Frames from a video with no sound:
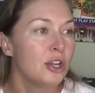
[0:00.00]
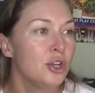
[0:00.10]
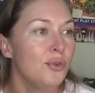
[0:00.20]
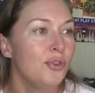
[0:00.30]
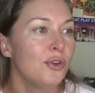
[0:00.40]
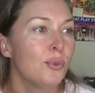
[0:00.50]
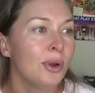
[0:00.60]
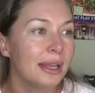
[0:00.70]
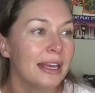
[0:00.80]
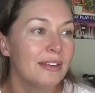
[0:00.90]
you feel
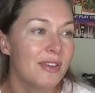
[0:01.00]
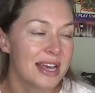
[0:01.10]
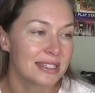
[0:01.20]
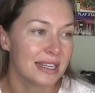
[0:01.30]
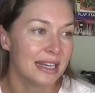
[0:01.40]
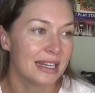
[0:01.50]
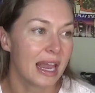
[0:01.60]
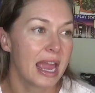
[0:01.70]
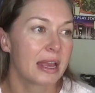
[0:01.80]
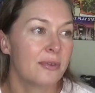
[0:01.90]
really invested in
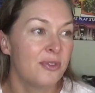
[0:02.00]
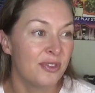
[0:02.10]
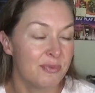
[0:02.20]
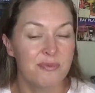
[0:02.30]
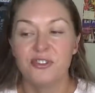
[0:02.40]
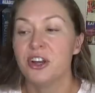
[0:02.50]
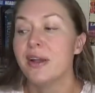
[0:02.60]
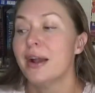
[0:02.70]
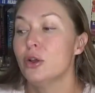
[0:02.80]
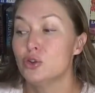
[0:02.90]
like figuring
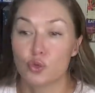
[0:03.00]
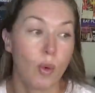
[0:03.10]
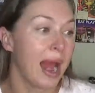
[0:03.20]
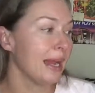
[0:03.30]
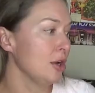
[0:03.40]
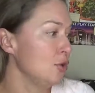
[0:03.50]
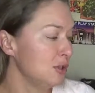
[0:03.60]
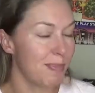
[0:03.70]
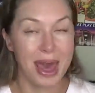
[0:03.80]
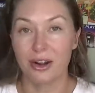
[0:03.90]
out who's right and who's
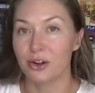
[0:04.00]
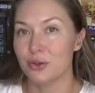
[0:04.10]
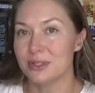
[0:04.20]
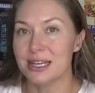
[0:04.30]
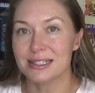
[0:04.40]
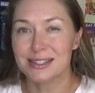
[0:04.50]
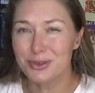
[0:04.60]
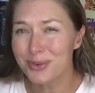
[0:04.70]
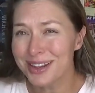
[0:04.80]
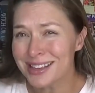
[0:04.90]
better and who's this. And
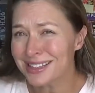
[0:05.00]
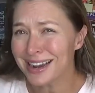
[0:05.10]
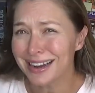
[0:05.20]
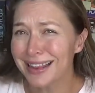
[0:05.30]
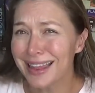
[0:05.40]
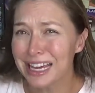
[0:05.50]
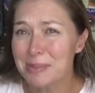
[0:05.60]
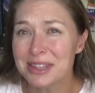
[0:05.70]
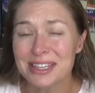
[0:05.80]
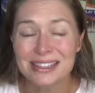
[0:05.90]
so one of the things I kind of like
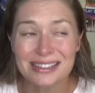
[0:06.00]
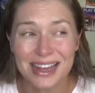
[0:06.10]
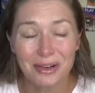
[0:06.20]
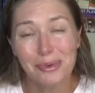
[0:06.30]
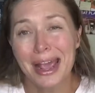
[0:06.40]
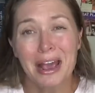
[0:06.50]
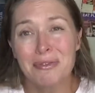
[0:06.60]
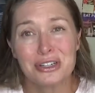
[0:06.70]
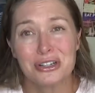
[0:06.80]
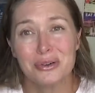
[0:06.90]
about this is I don't
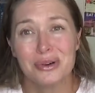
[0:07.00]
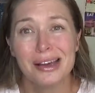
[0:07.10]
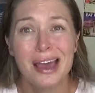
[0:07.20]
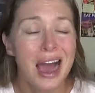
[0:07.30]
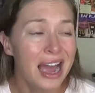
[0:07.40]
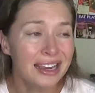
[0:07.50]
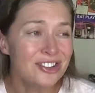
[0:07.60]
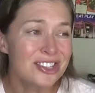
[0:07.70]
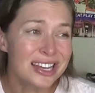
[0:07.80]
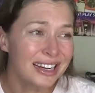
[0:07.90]
have to. I can
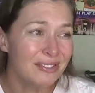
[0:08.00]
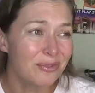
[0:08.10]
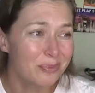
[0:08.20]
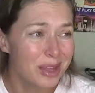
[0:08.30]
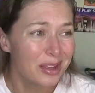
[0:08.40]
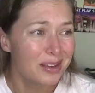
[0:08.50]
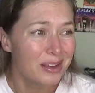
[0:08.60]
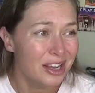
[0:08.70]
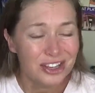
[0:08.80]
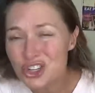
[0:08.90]
just kind of
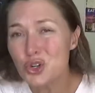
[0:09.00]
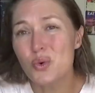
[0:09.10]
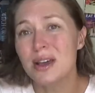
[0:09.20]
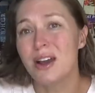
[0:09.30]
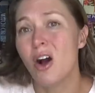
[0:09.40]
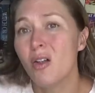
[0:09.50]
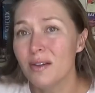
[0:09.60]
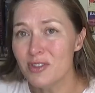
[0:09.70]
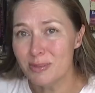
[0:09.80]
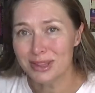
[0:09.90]
enjoy all
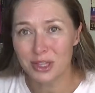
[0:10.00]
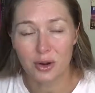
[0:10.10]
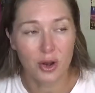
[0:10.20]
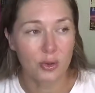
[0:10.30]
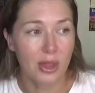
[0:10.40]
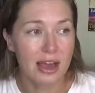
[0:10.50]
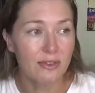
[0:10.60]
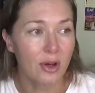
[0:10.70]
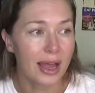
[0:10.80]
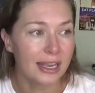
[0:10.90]
of them at their own
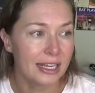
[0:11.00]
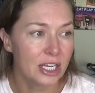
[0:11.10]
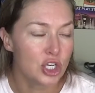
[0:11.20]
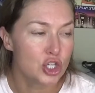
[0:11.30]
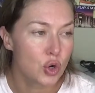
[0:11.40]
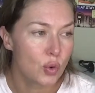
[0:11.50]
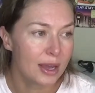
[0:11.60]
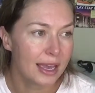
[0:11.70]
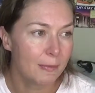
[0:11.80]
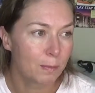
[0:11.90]
level. I can
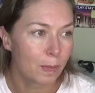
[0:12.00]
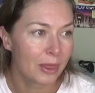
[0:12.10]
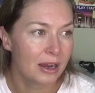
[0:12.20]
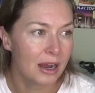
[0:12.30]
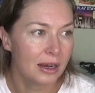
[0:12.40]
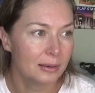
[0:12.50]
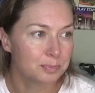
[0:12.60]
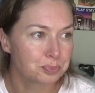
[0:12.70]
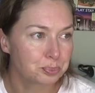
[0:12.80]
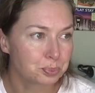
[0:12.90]
enjoy um,